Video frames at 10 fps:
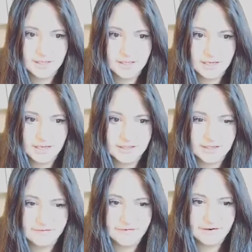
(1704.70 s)
At
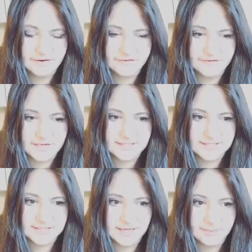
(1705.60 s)
their very first
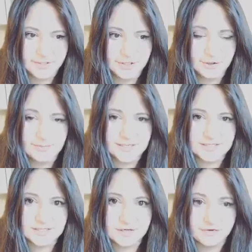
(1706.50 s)
step, you
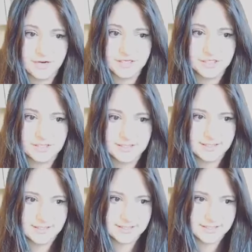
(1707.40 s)
must crush
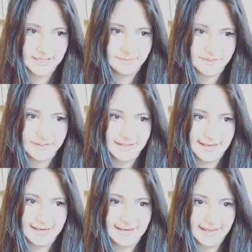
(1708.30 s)
their step,
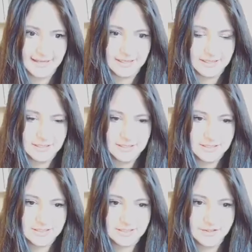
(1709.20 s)
their leg,
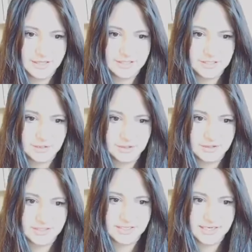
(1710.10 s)
so they do
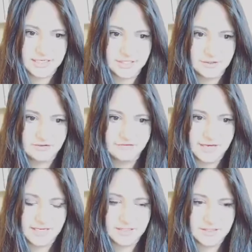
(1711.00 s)
not dare to
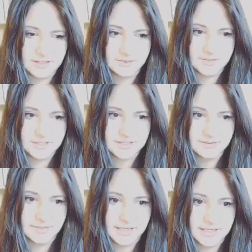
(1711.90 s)
invade the
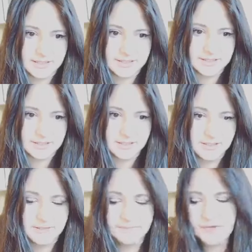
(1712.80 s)
Muslim lands.
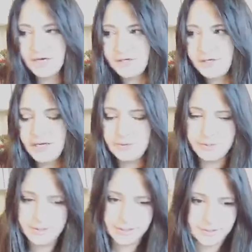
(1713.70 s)
I could go
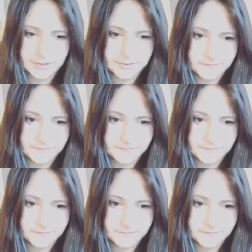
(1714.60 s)
on and on.